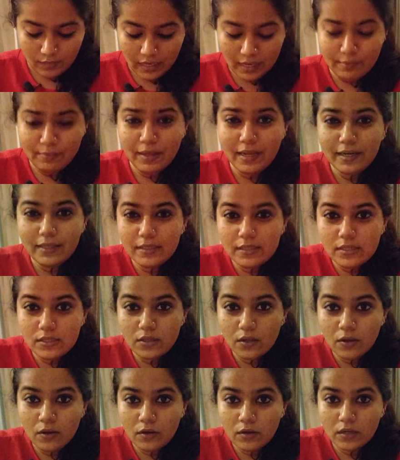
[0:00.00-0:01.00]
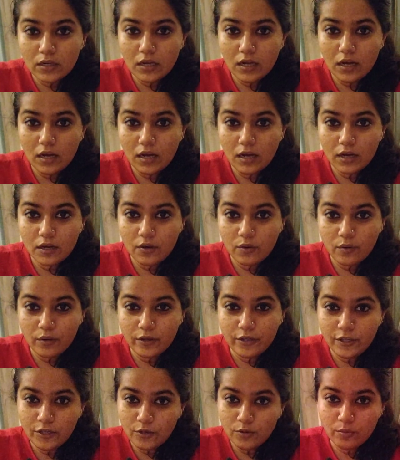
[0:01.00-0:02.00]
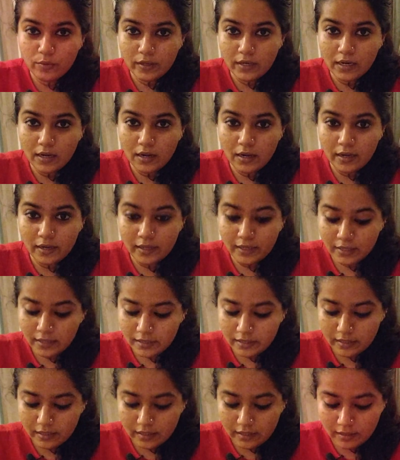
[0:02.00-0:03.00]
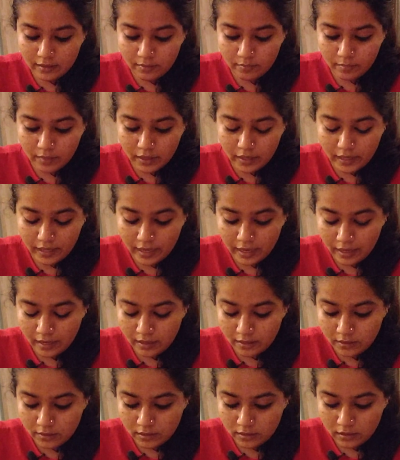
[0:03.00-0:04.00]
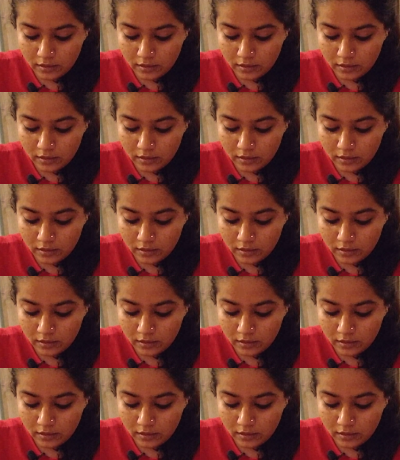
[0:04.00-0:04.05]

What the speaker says: I'm getting the song called You and I in my head.